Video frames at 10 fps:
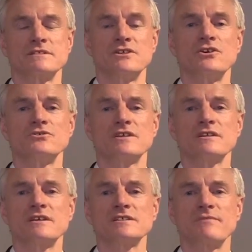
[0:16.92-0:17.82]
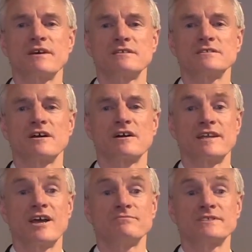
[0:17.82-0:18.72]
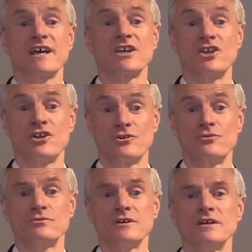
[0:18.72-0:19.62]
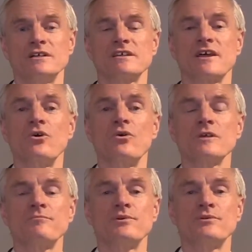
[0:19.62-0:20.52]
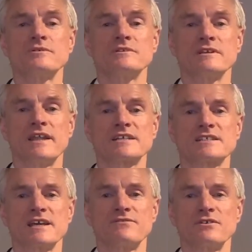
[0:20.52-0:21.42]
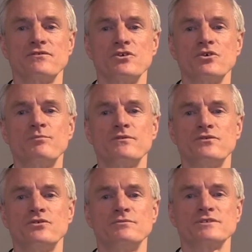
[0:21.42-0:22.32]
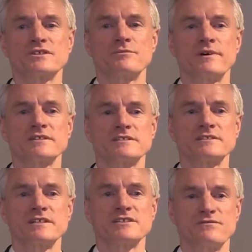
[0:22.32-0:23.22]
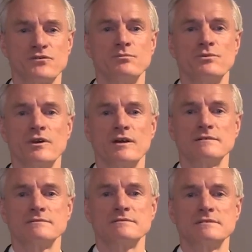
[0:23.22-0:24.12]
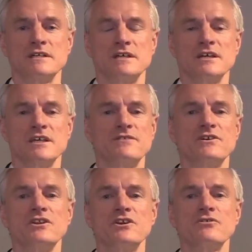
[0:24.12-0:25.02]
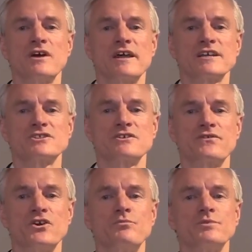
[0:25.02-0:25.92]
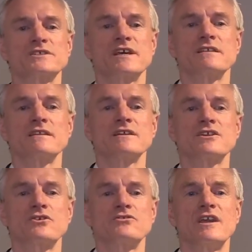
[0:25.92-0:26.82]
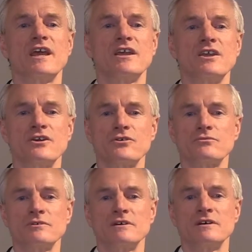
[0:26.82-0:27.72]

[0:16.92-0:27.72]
Using these methods, I can help take you to that all-important next level of your performance capacity as a footballer, giving you that extra few percent that could get you